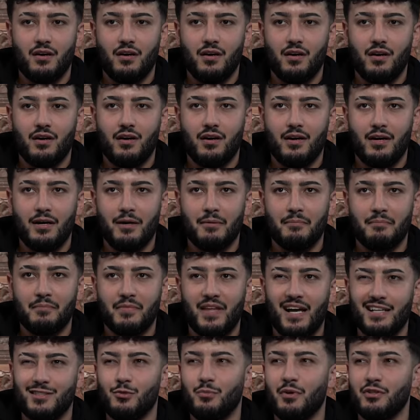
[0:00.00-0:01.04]
Um,
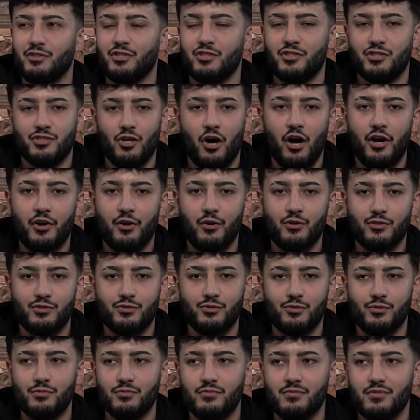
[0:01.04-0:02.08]
that's almost a side
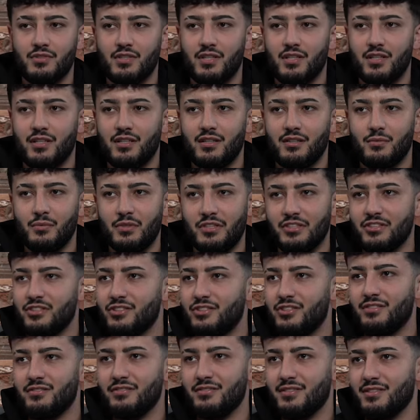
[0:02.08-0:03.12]
hustle,
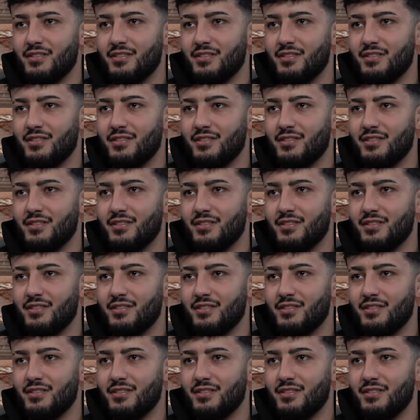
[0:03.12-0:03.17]
which